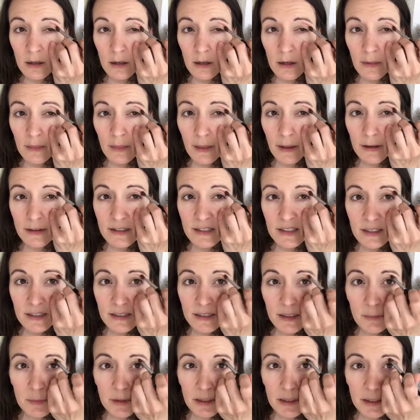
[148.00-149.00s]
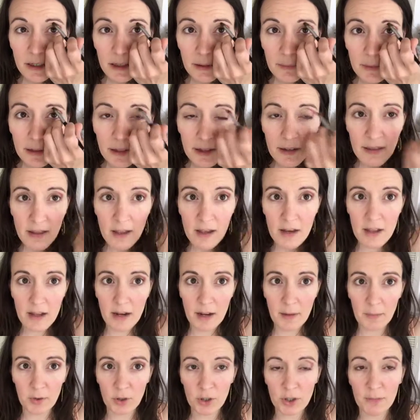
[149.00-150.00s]
And that is because I'm going to come in then and
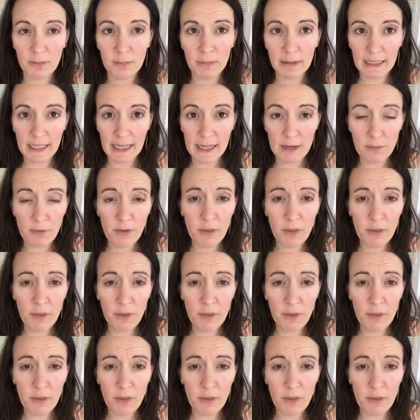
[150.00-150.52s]
I'm going to blend.